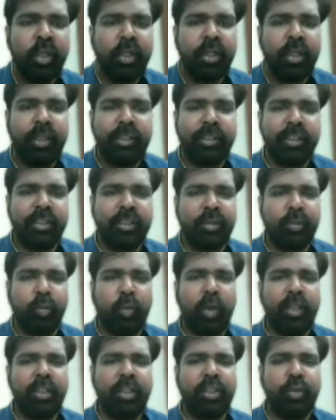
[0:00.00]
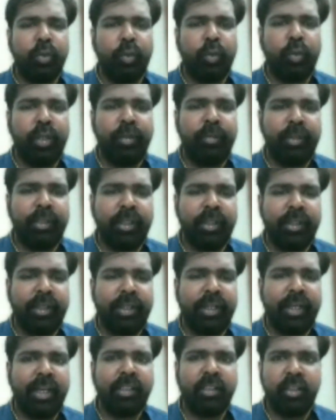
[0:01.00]
it is one story within
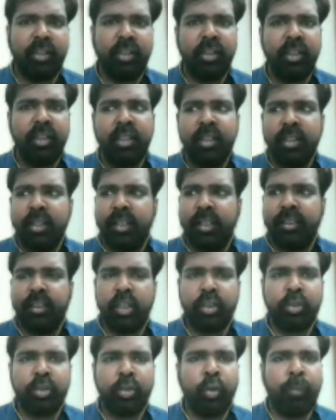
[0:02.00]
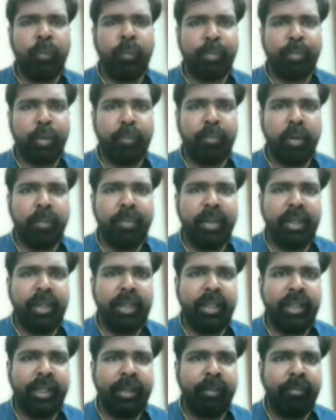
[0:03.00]
the other, and there is no proper
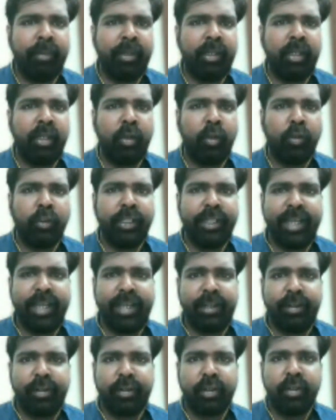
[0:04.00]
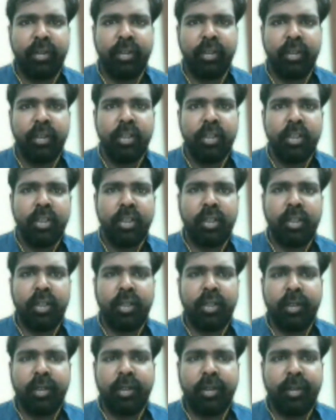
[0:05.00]
beginning, middle, or the end.
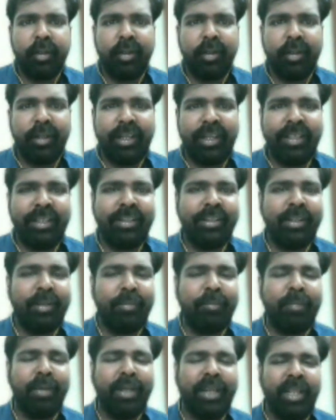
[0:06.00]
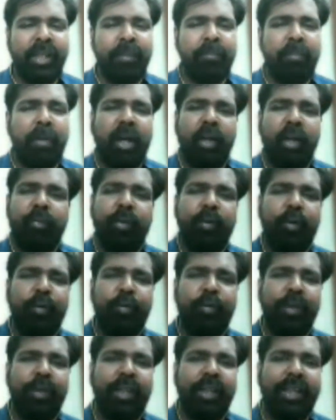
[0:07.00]
Uh, in the beginning part, we would
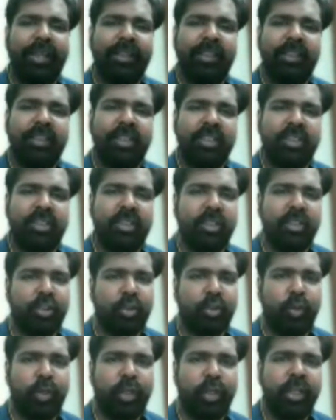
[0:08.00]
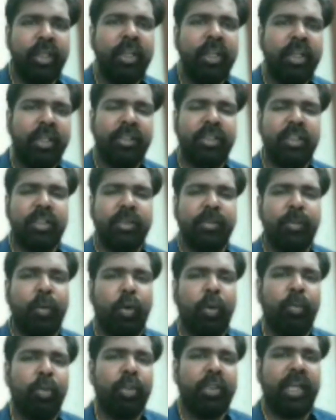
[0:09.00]
feel like this is the story. This is
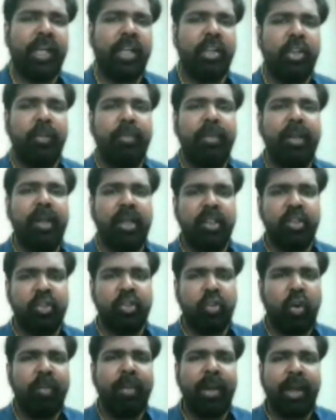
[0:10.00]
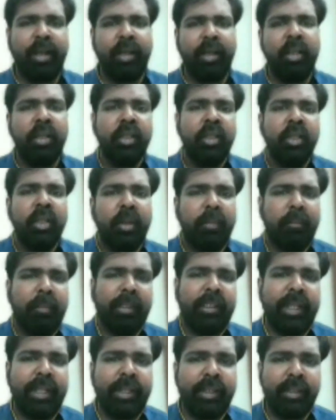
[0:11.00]
almost another Bildungs
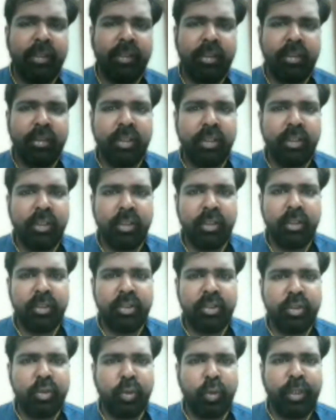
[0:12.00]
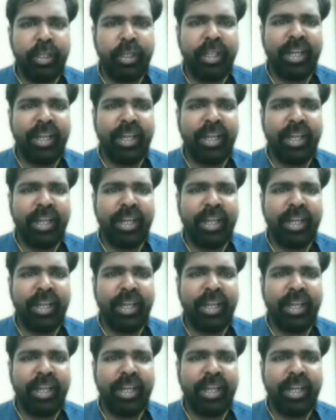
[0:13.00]
but then the story